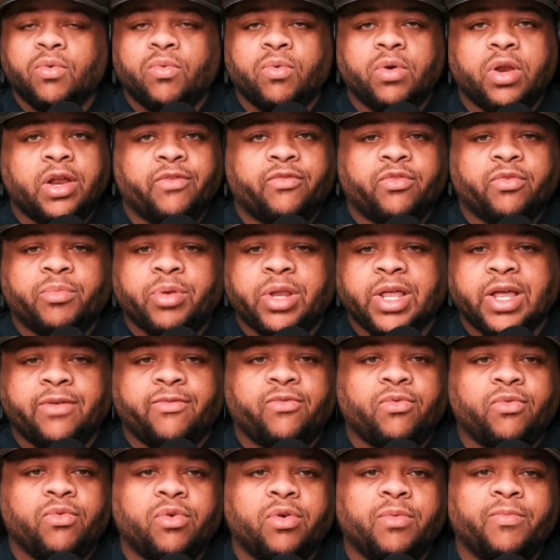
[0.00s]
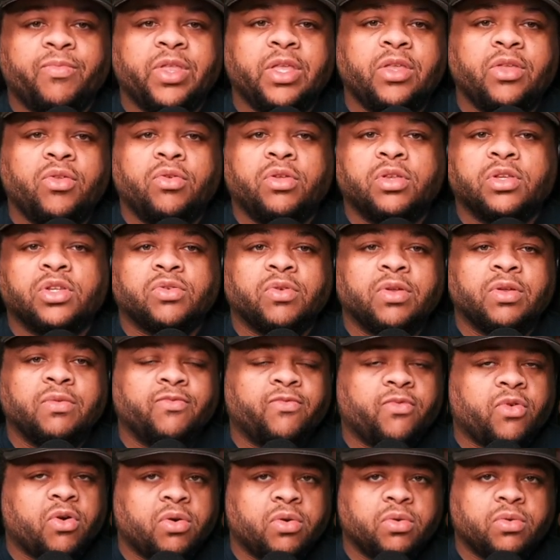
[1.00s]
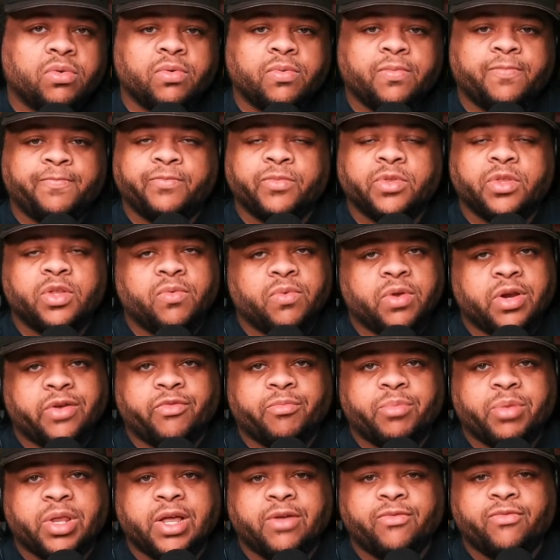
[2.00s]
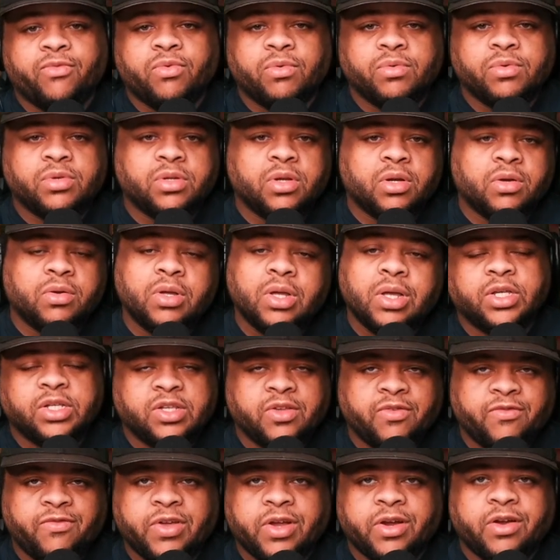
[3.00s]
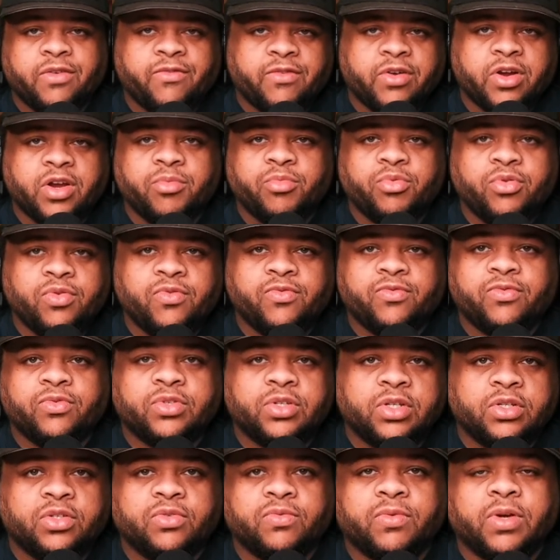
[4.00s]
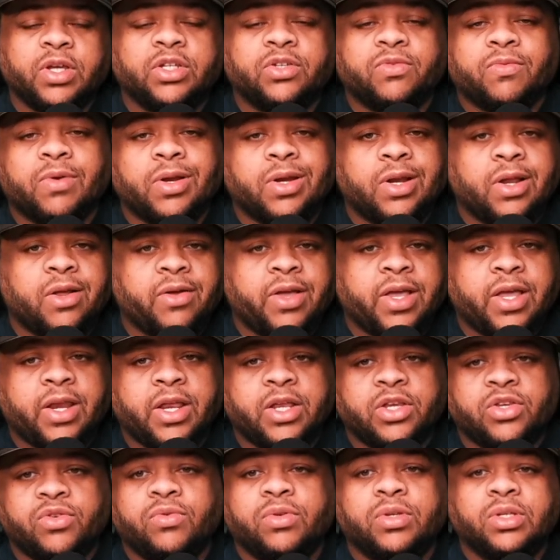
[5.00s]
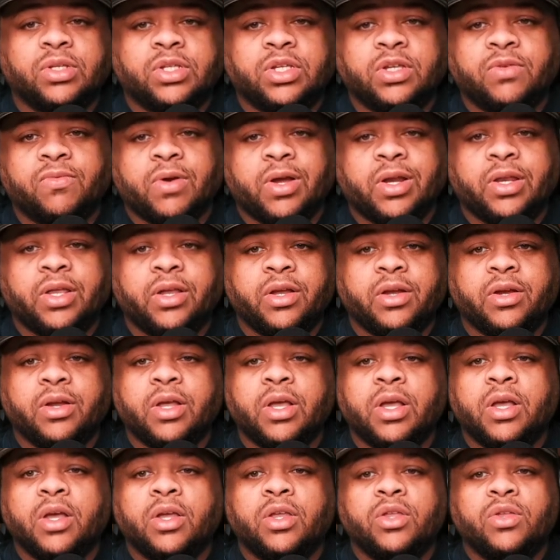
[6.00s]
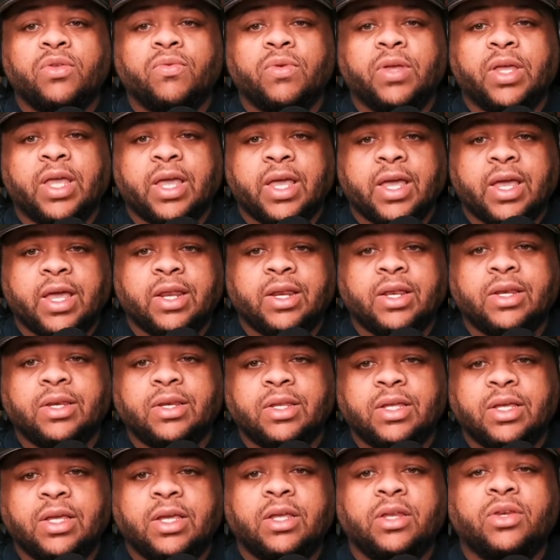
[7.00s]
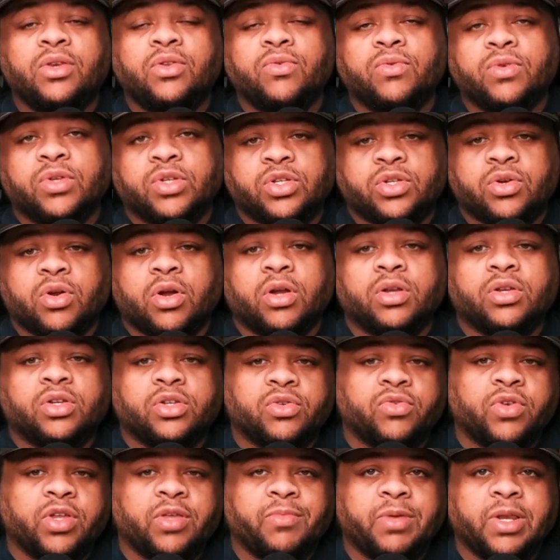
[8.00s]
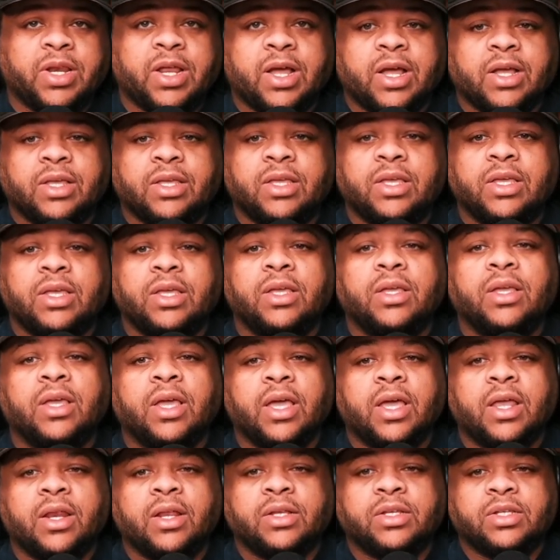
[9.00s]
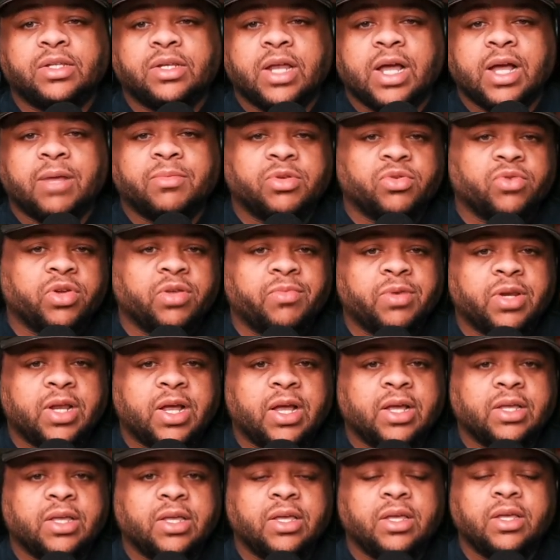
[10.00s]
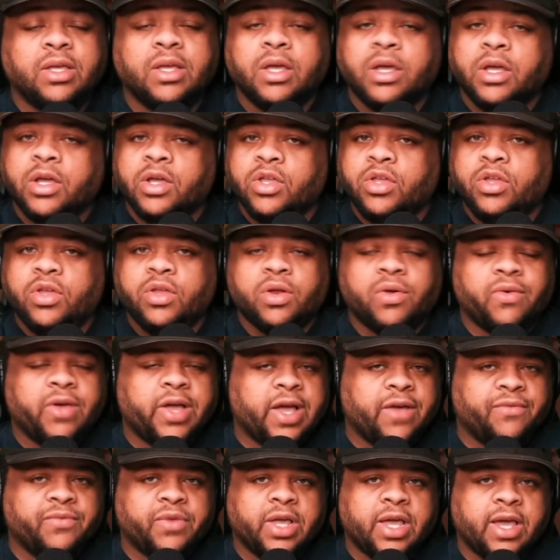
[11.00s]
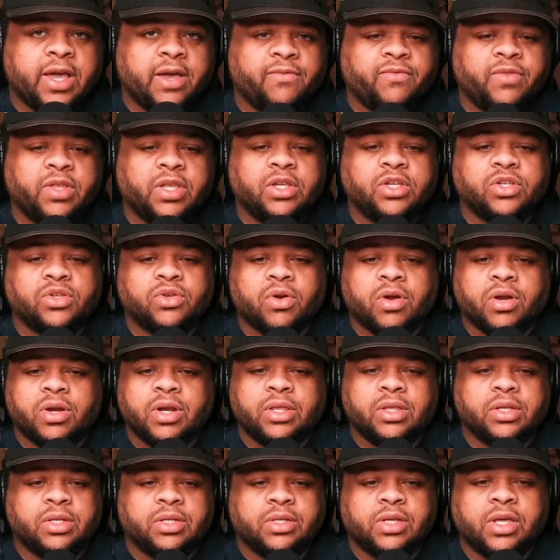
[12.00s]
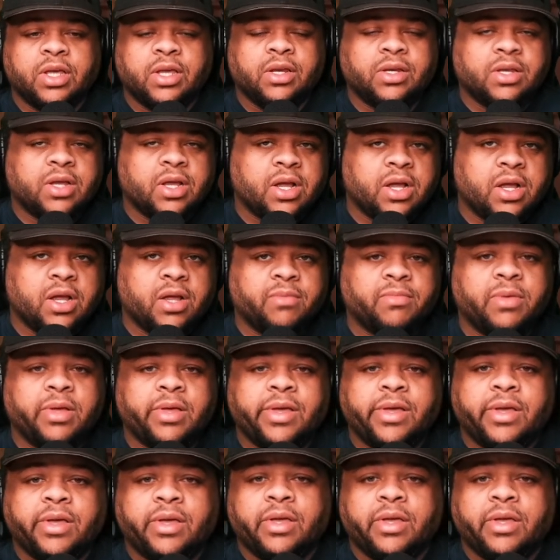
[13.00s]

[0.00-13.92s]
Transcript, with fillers: whatever platform. Then you can stream vertical to whatever platform. So it's a very, very beautiful situation right now. And as you can see right here, you can indeed do a start streaming hotkey and a stop streaming hotkey. You don't have to have these starting at the same time.